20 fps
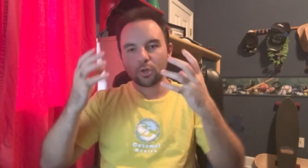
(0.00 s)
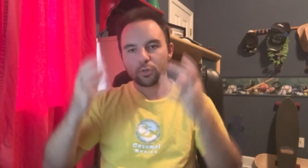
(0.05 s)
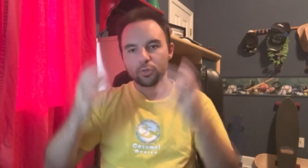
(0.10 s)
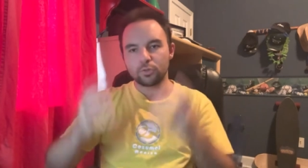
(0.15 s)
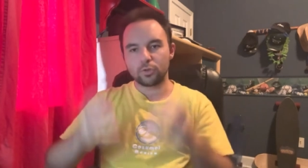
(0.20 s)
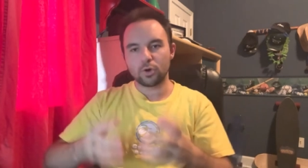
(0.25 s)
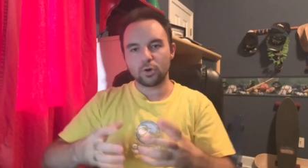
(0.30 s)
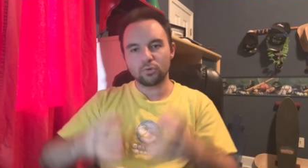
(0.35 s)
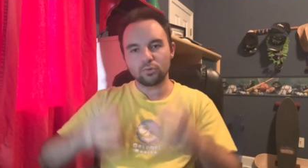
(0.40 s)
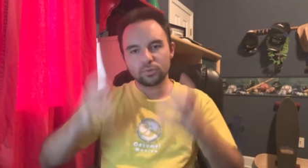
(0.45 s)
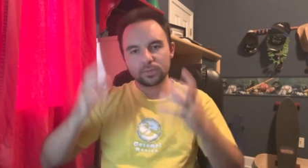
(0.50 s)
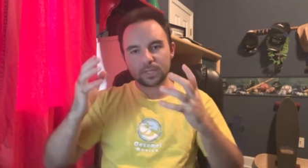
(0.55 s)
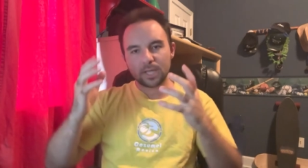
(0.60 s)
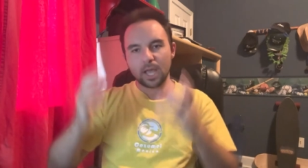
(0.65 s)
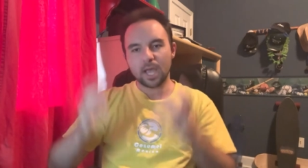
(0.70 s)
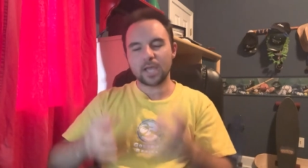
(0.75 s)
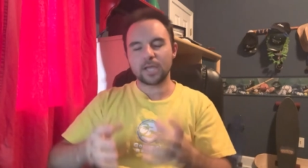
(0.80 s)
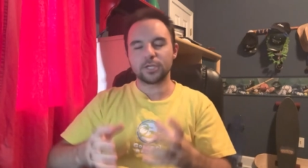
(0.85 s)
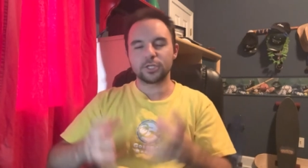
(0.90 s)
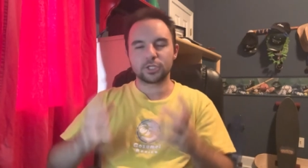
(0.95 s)
Those
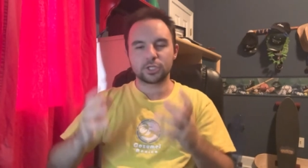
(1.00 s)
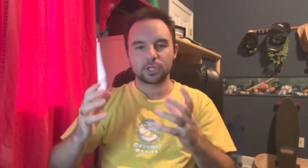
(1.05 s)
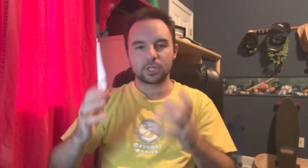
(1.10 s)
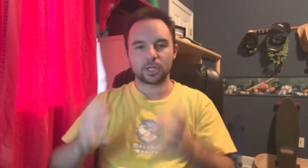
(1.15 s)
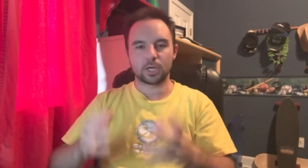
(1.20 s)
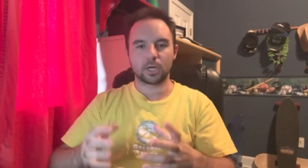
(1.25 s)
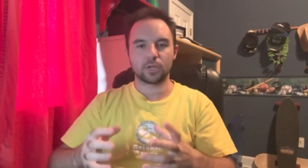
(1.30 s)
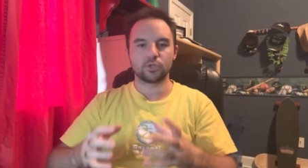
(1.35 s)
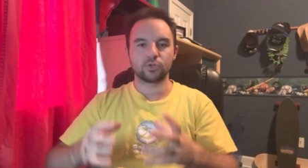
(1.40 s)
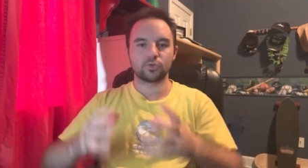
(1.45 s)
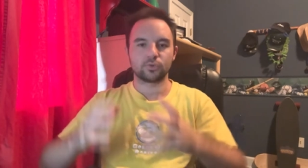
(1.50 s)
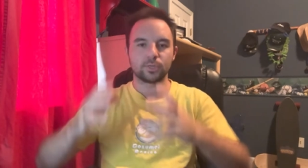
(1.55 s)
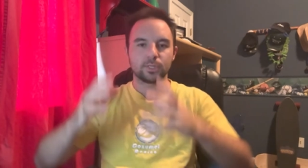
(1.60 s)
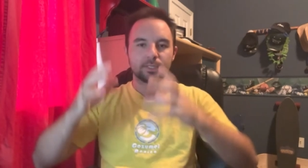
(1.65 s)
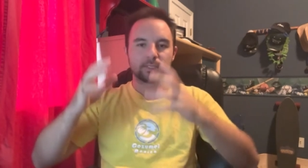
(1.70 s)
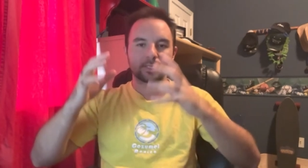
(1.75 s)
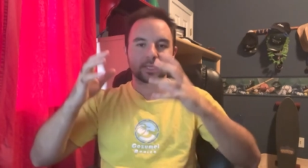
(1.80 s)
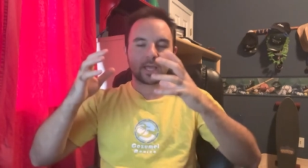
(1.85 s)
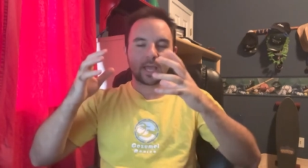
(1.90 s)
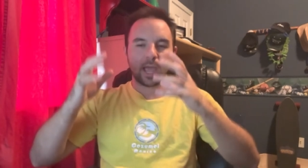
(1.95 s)
Asian
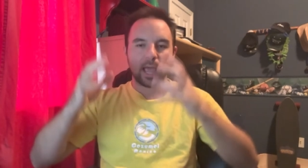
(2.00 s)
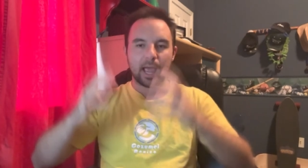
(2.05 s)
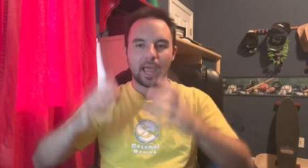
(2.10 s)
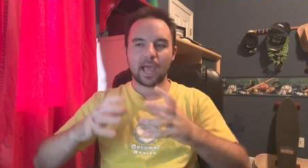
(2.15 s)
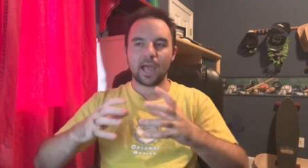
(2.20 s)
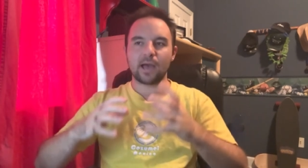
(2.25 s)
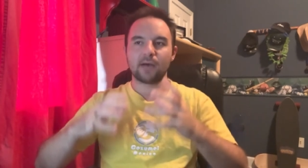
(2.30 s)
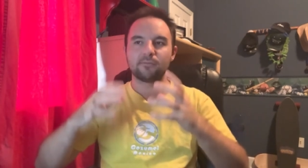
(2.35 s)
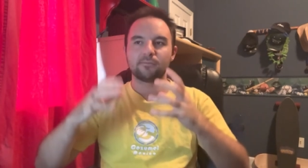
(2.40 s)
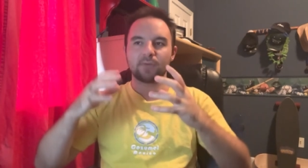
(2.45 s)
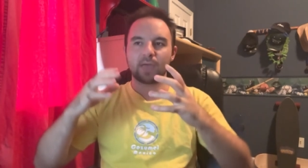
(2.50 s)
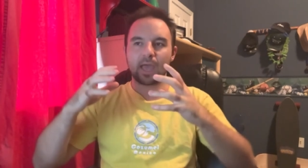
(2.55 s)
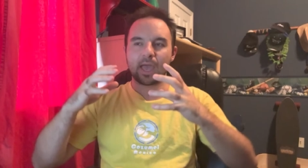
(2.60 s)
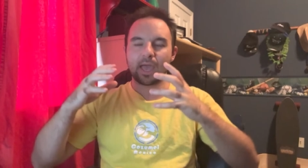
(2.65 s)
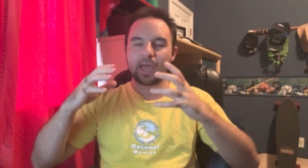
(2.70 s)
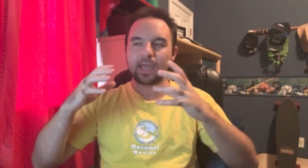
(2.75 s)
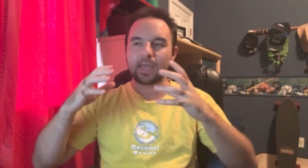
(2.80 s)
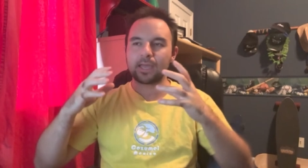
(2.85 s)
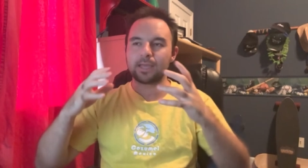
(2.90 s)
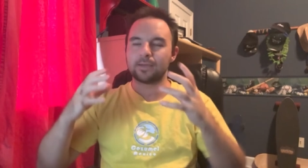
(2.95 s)
countries have
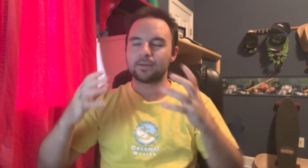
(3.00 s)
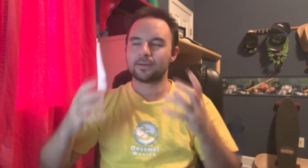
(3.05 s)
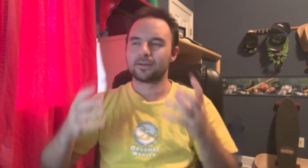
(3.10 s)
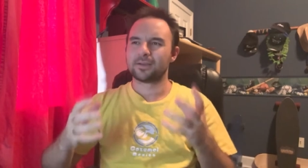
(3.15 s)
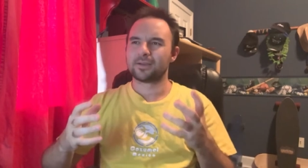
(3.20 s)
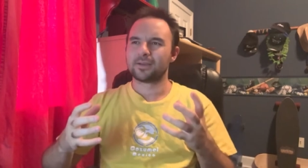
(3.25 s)
a,